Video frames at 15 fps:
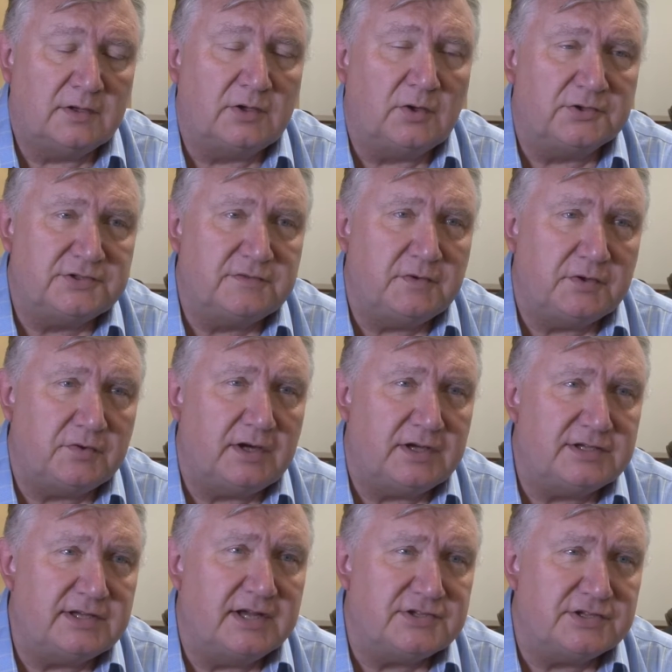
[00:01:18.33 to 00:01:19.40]
The cost of
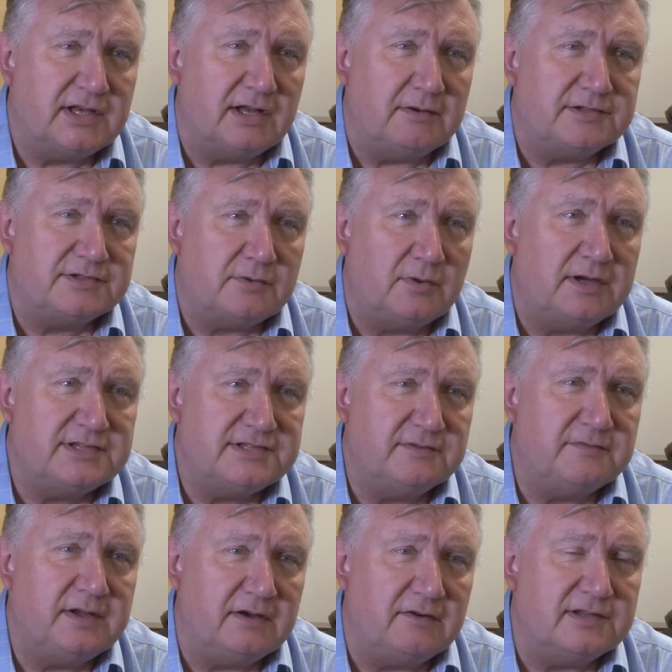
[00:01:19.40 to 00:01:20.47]
accreditation now is quite
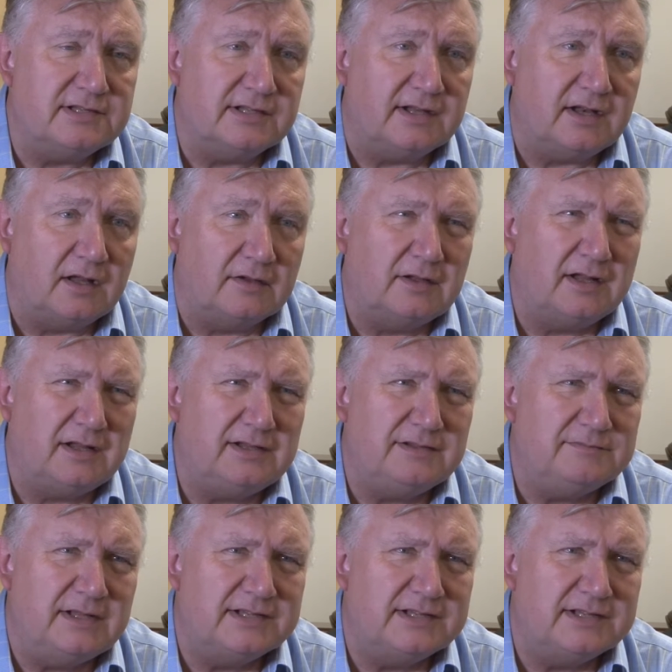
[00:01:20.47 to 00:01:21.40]
severe, isn't it?